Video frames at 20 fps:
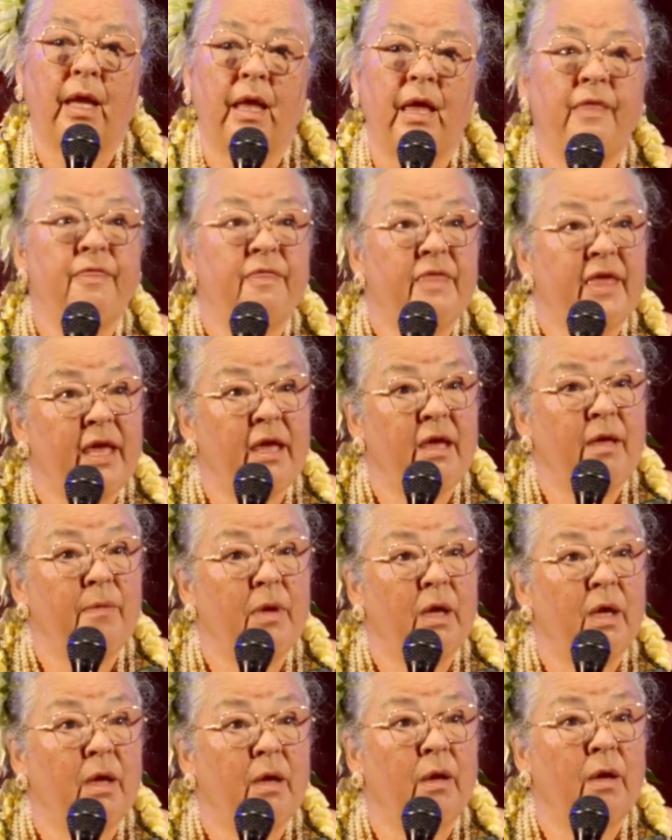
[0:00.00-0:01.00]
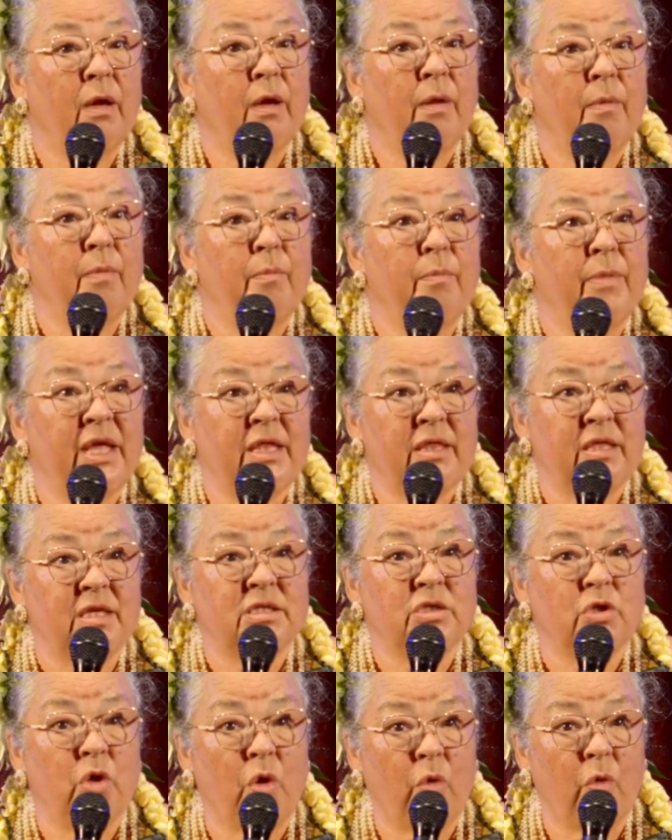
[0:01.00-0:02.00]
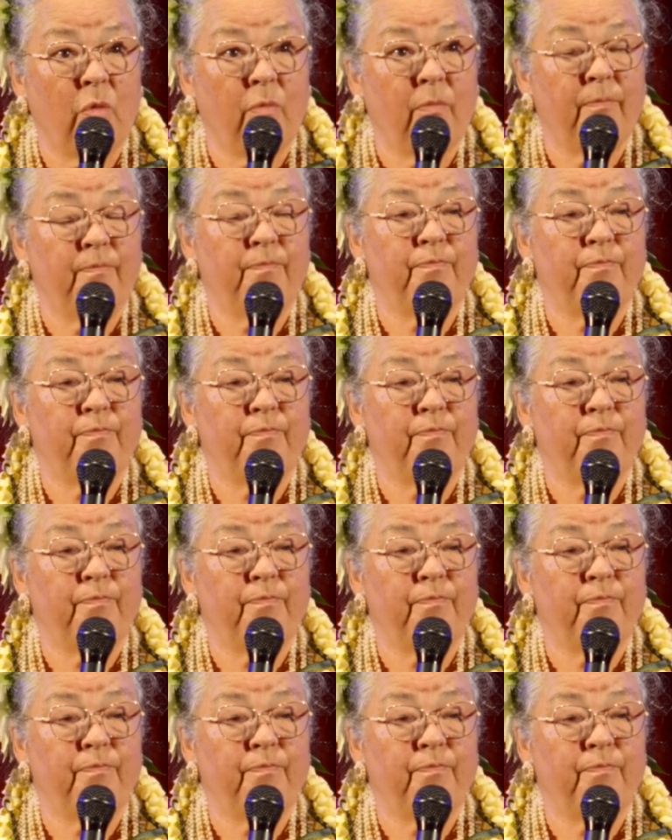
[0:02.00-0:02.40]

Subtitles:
And they made this home.